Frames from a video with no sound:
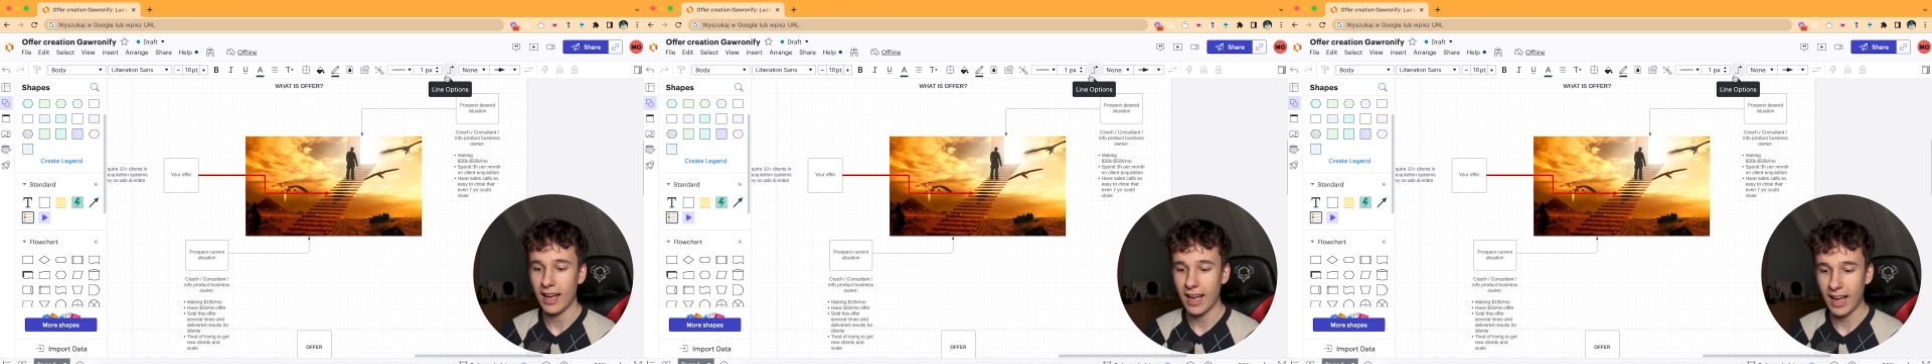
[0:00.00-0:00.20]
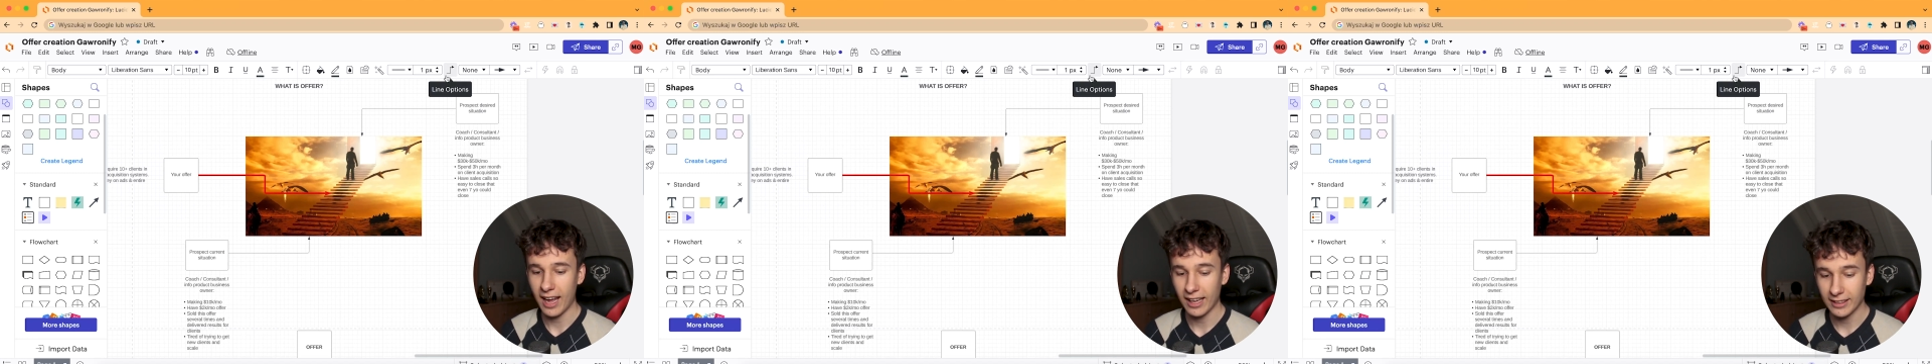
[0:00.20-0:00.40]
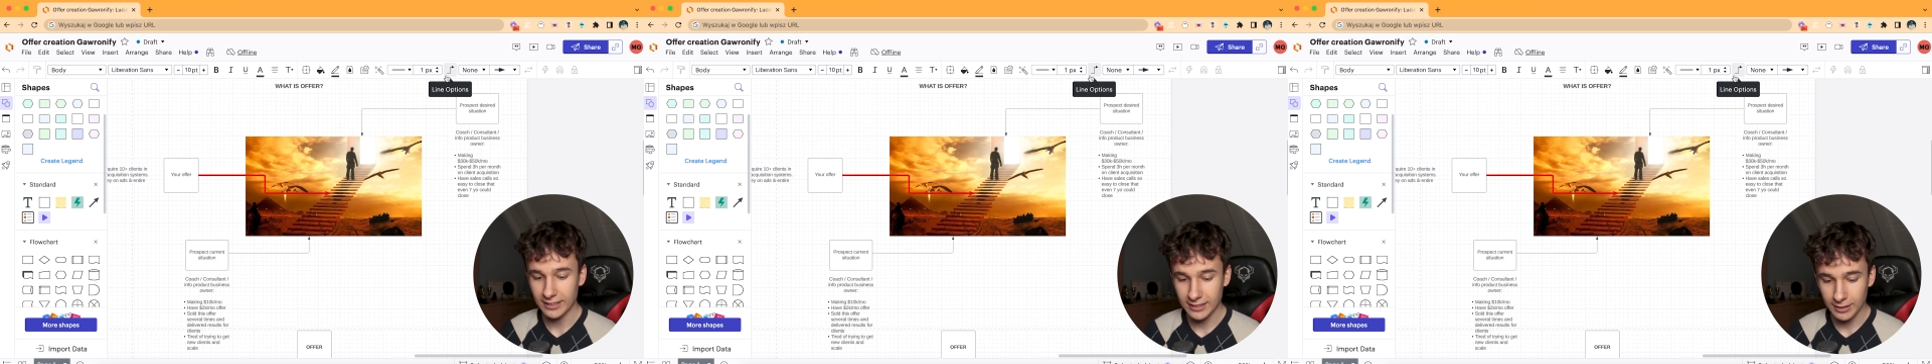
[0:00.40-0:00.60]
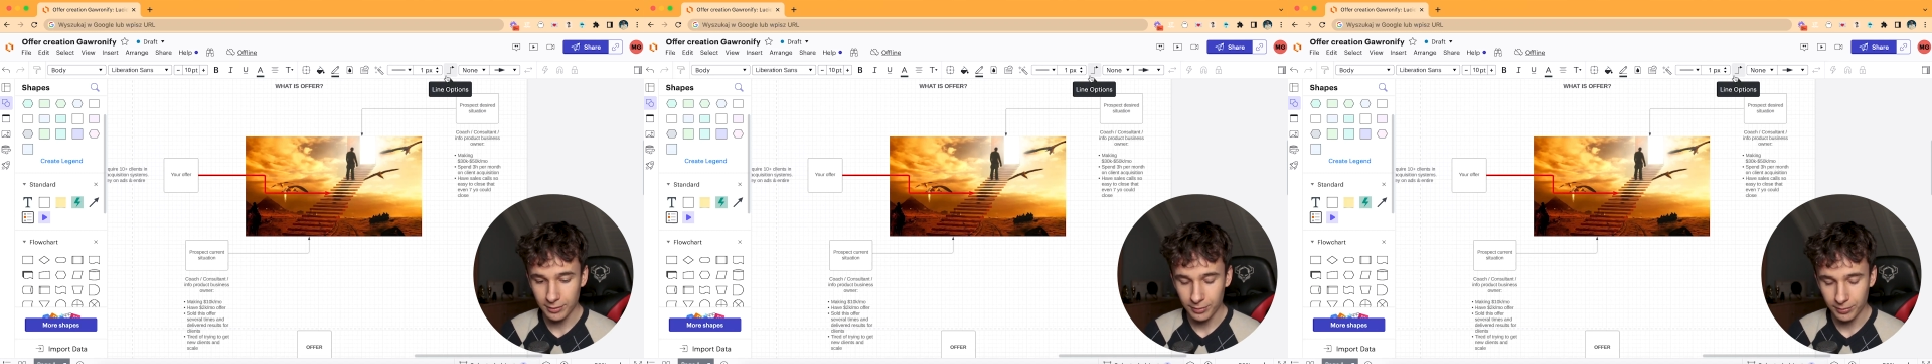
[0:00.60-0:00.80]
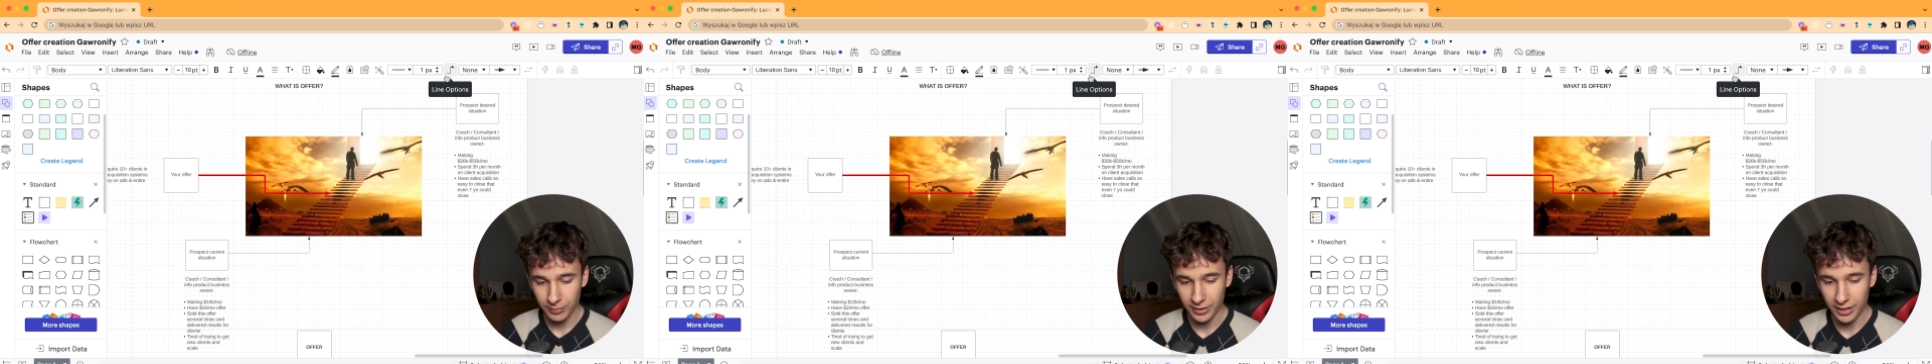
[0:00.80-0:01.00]
and
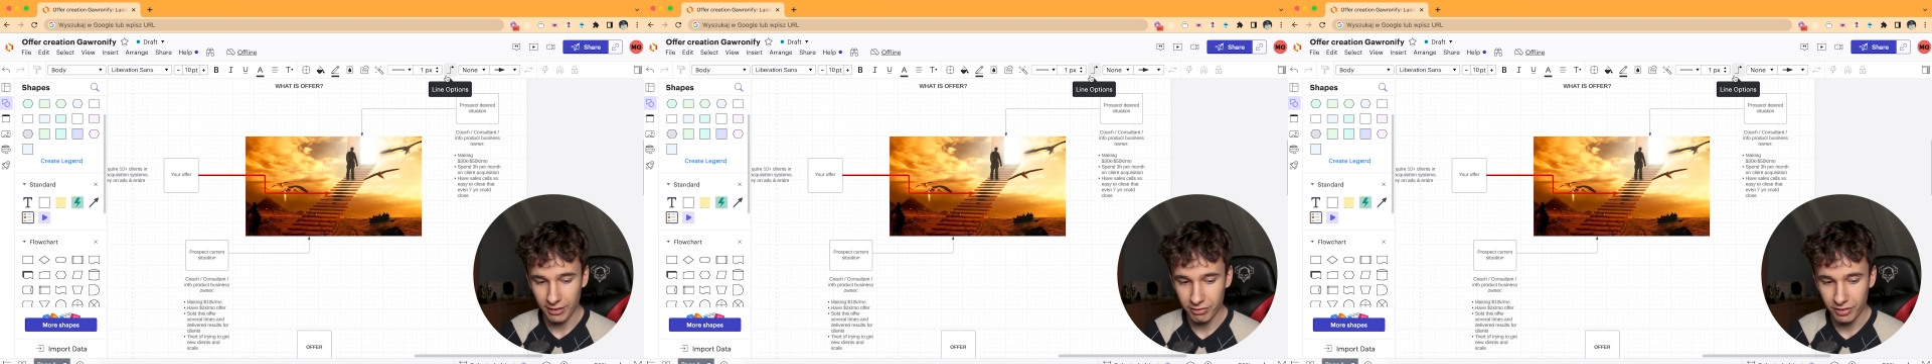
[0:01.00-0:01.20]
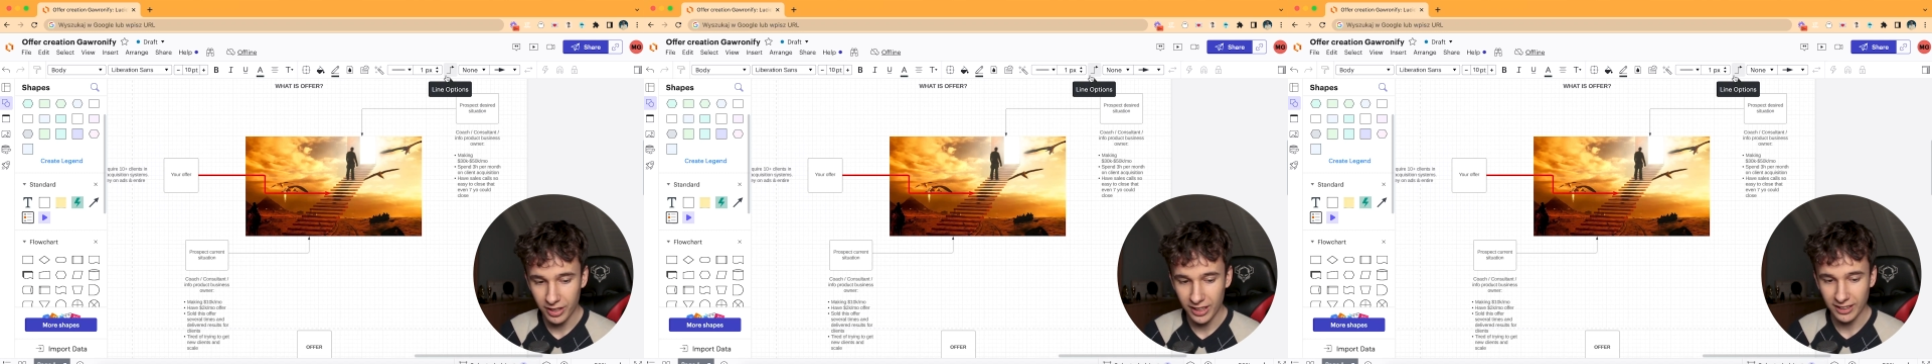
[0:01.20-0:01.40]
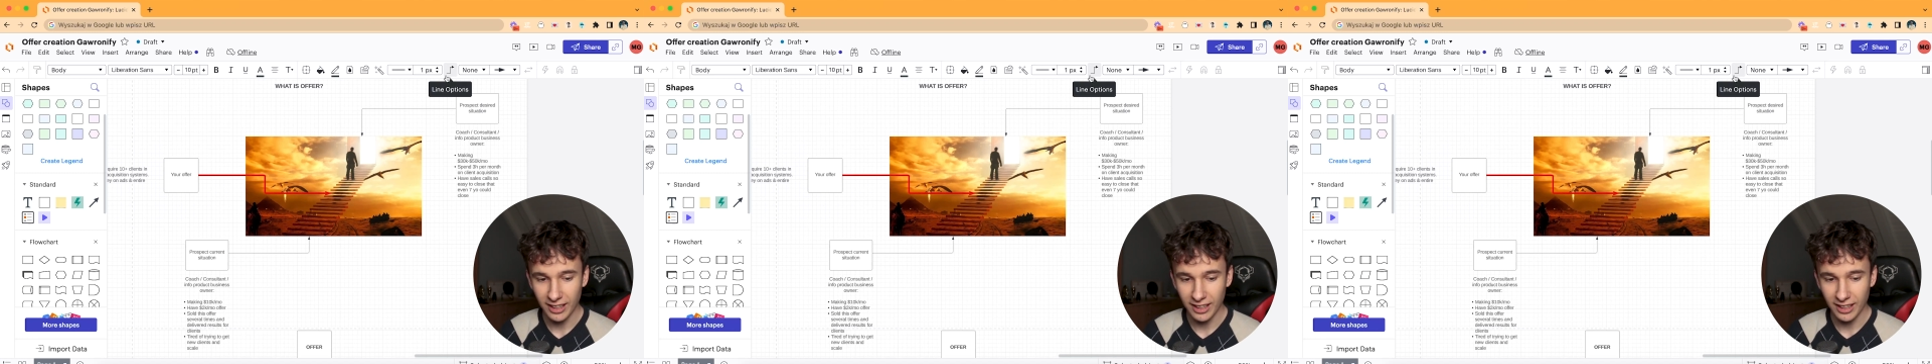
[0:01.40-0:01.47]
the thing